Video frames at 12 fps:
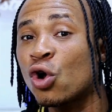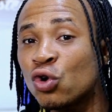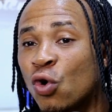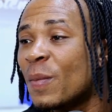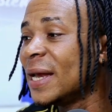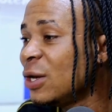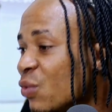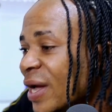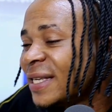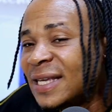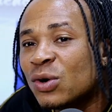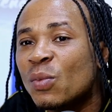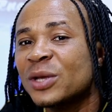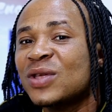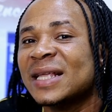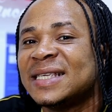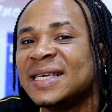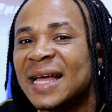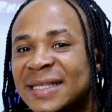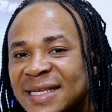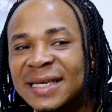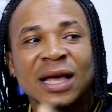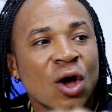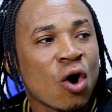or no be do wait you better
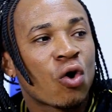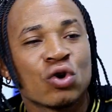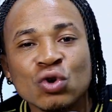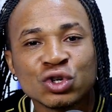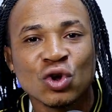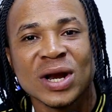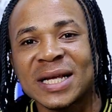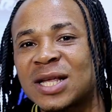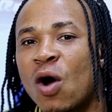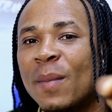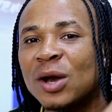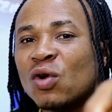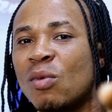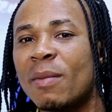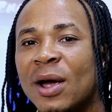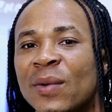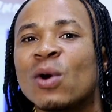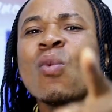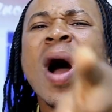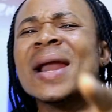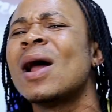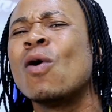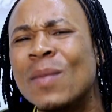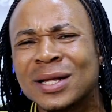TNT or condition as our bedroom of every
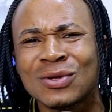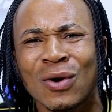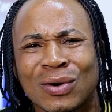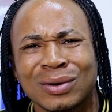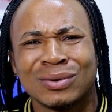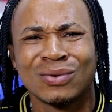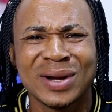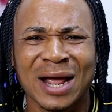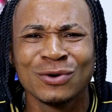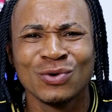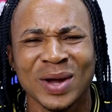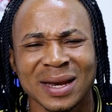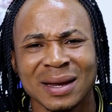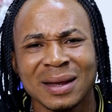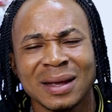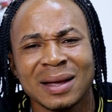one now better what are you doing.